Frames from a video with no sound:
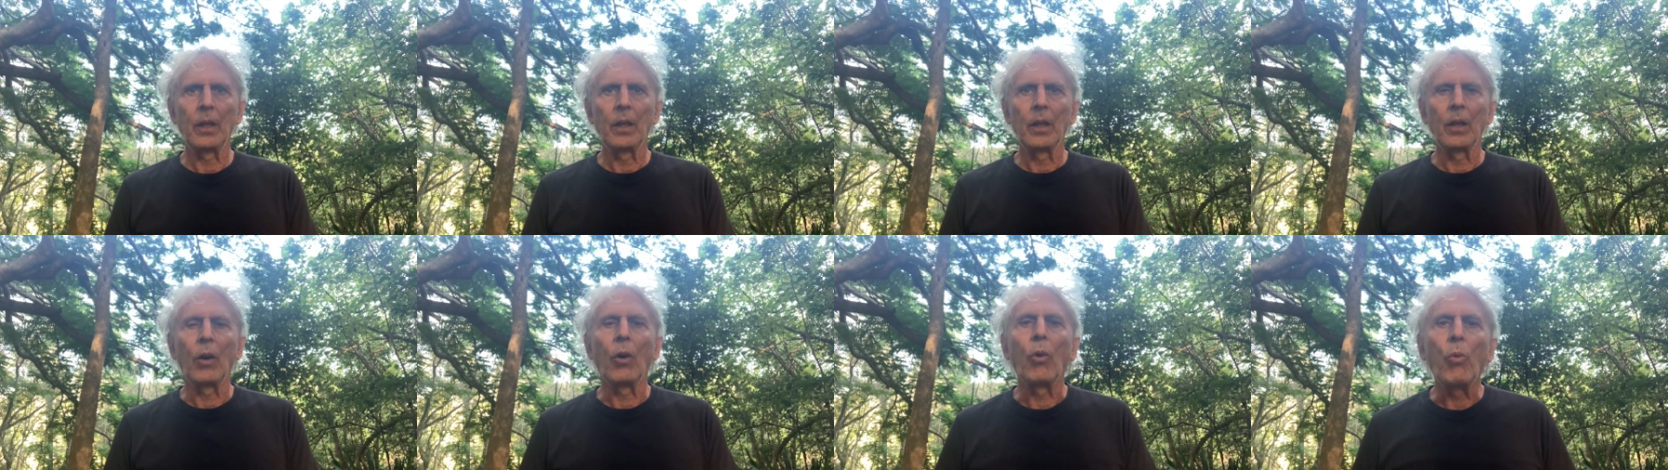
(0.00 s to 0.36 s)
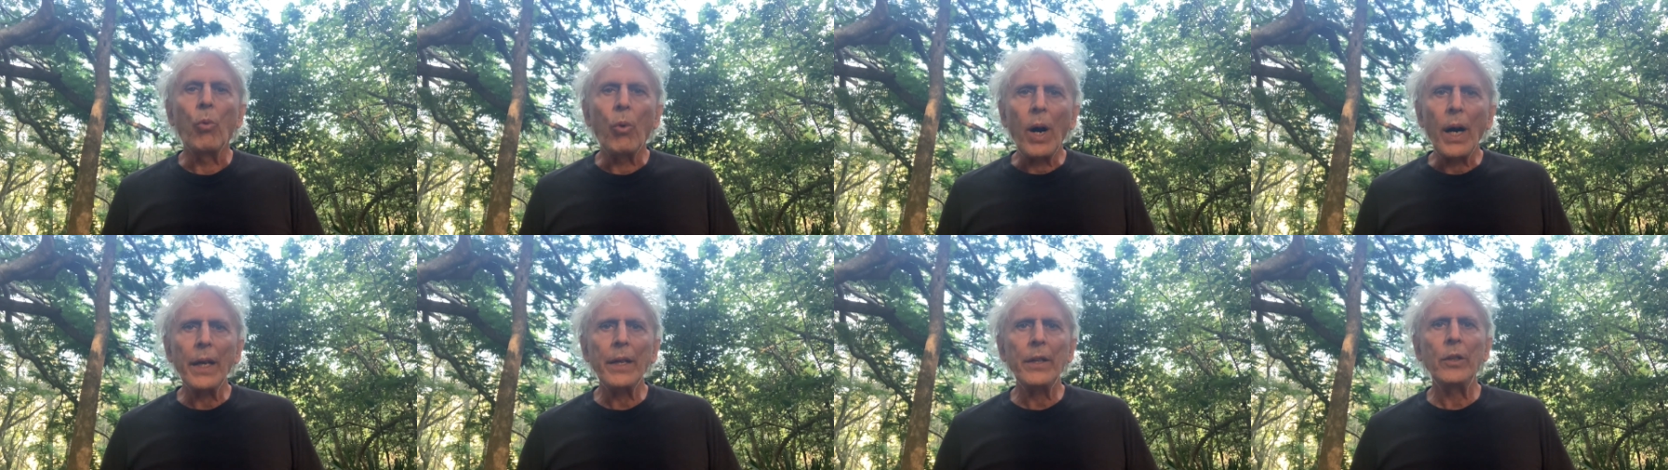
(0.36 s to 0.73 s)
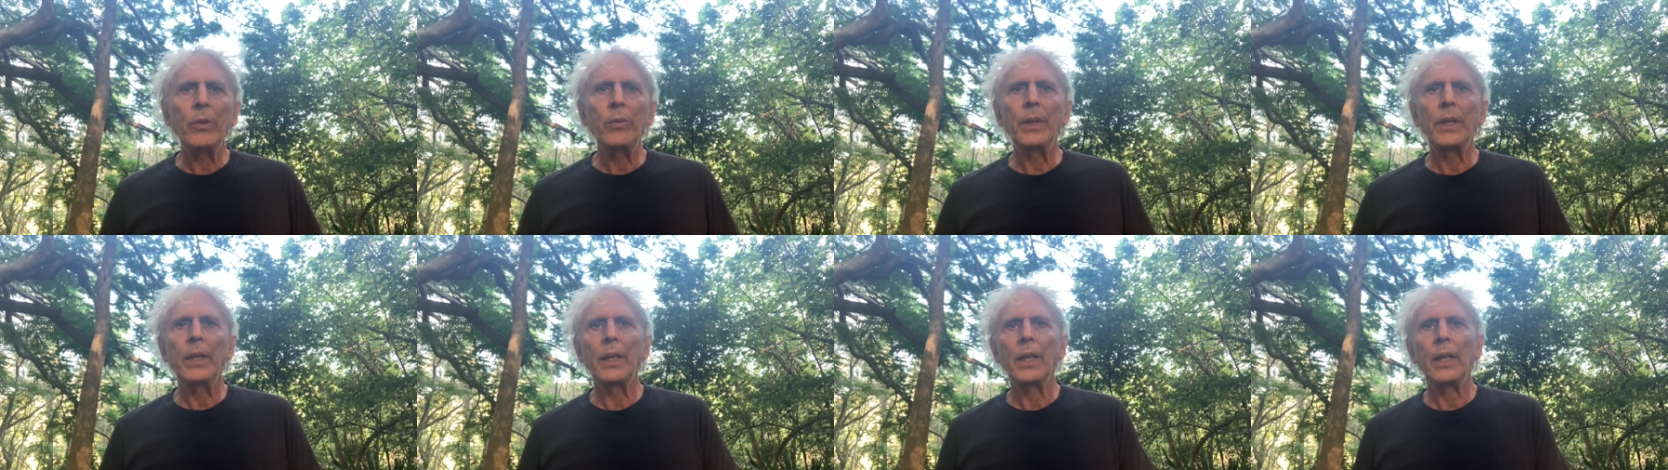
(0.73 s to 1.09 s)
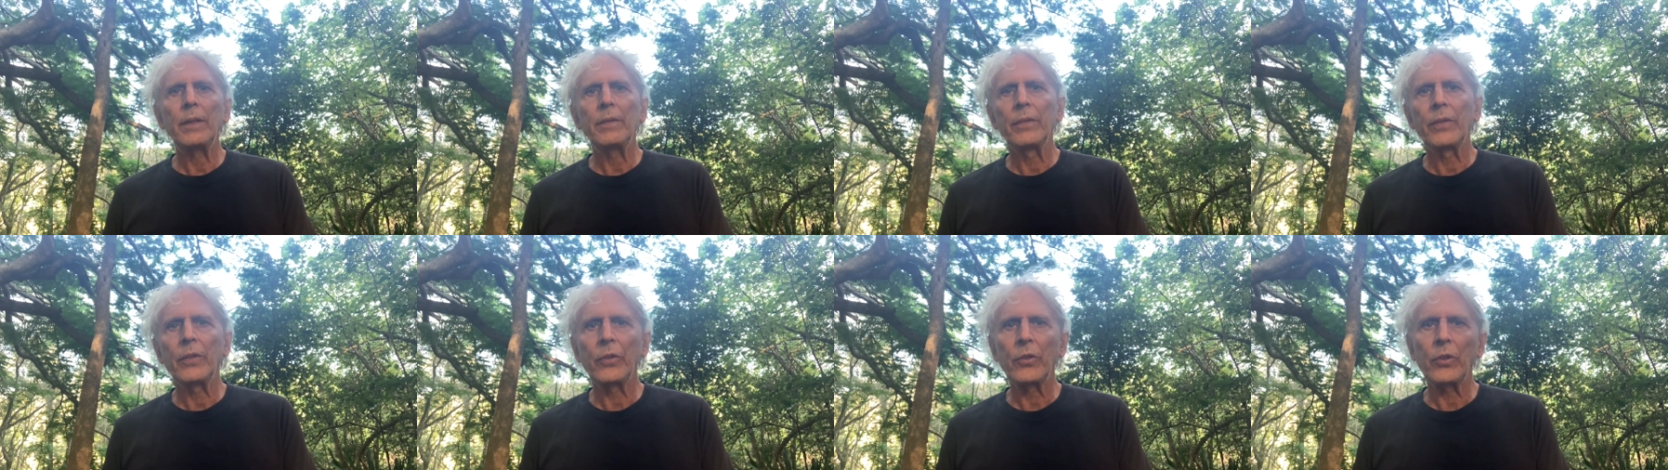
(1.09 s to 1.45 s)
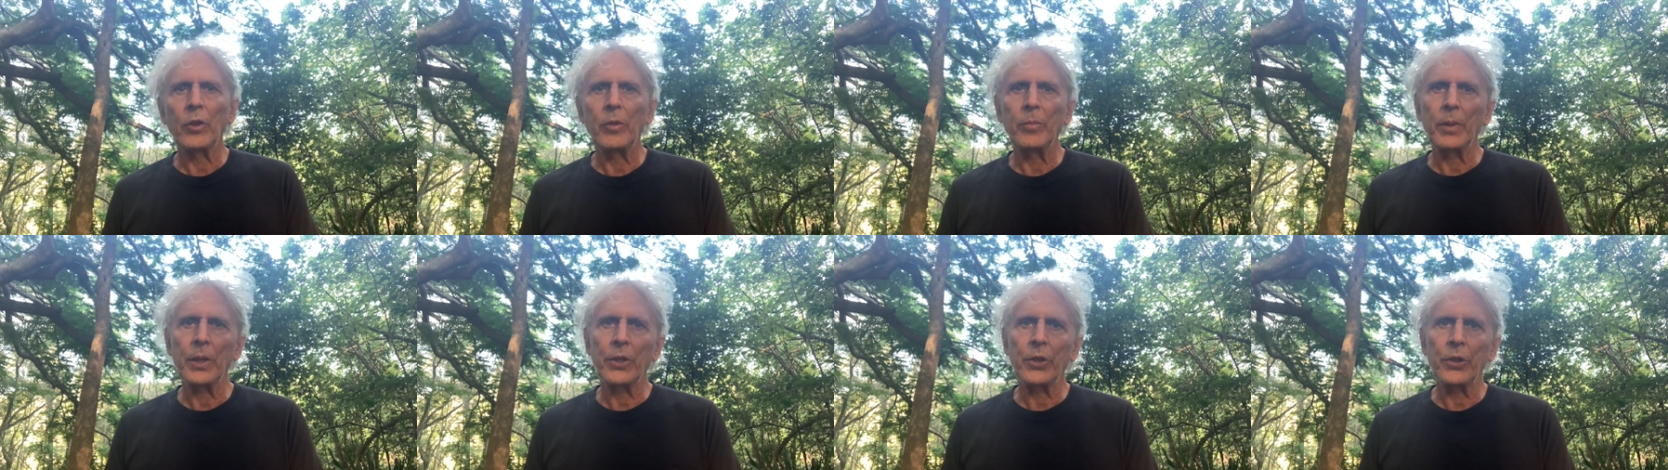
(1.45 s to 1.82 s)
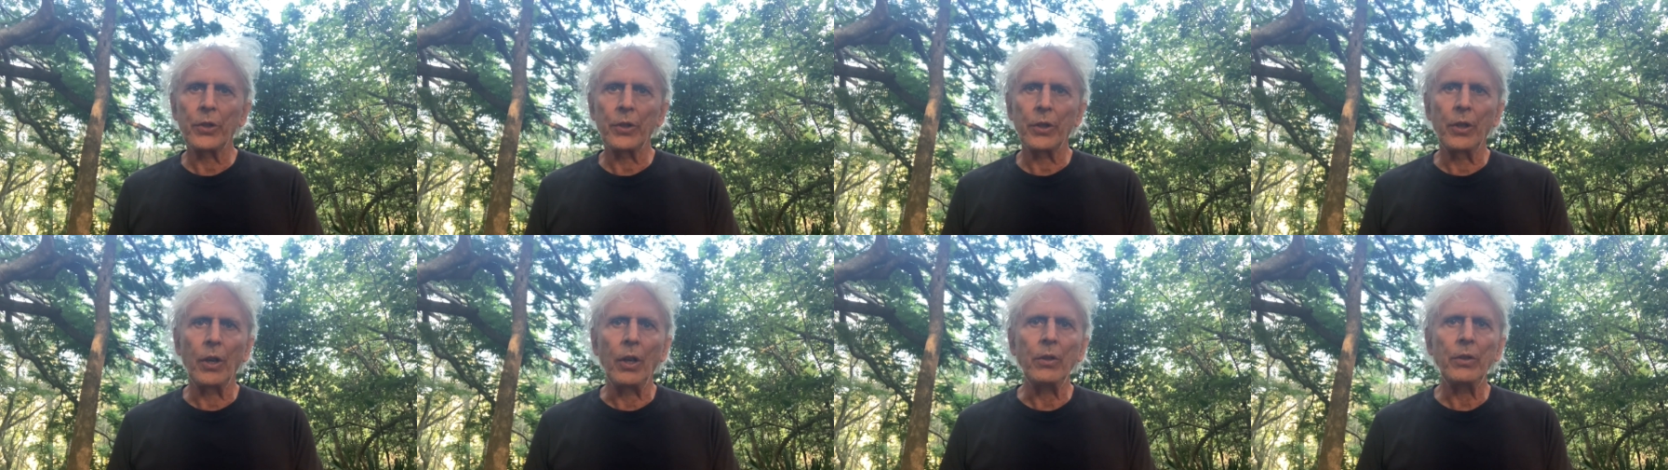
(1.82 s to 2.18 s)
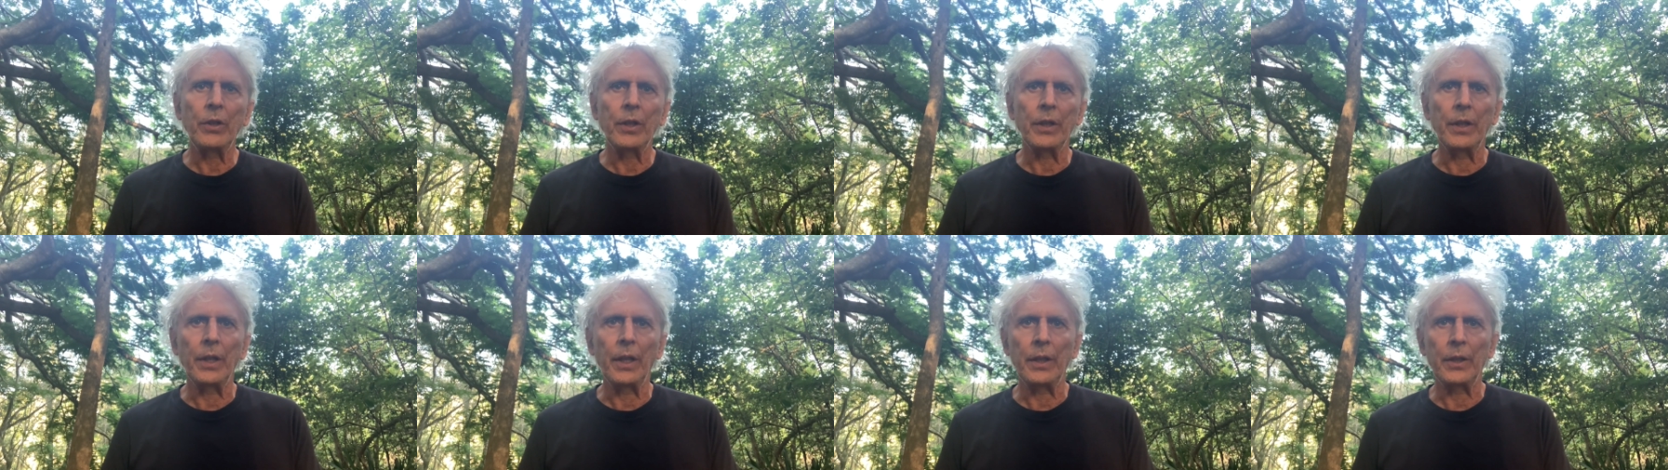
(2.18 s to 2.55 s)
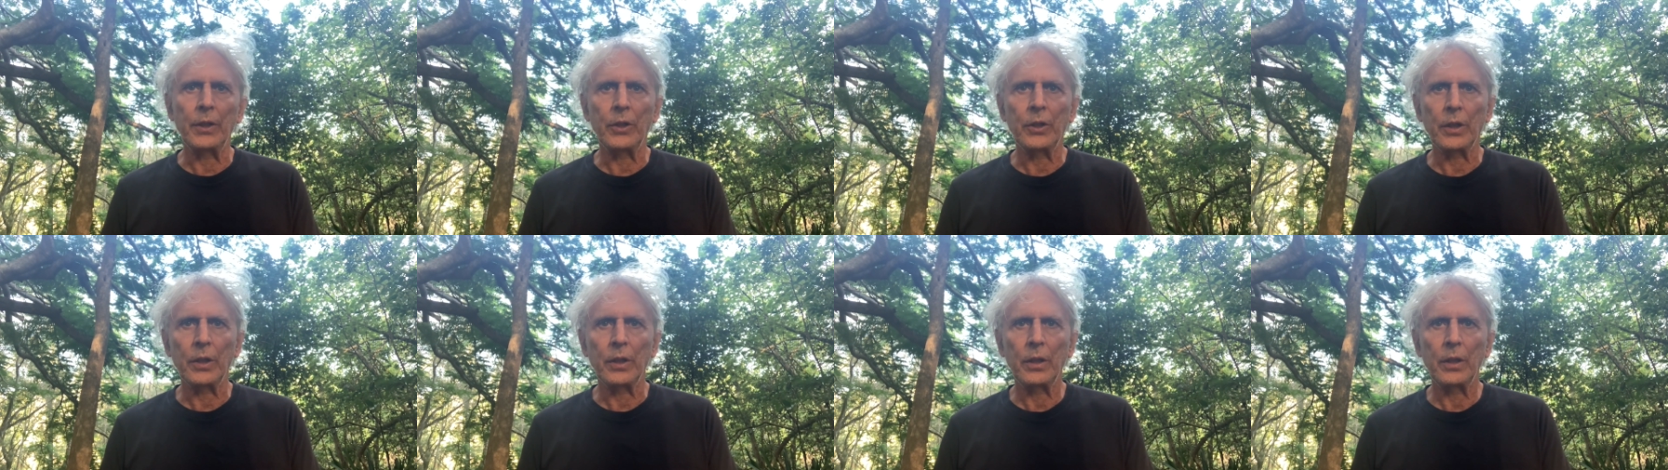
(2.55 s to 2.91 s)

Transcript: Why do we love so much to go to nature?